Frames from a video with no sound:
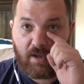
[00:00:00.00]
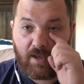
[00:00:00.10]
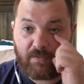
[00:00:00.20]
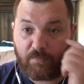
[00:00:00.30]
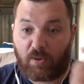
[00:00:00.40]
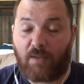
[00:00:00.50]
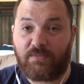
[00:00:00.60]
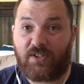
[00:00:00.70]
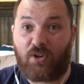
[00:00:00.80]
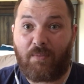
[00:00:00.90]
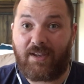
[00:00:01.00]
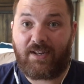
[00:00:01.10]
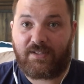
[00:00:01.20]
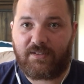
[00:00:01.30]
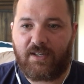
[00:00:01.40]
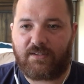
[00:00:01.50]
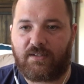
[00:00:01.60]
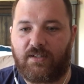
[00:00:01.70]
And problems that don't make any sense,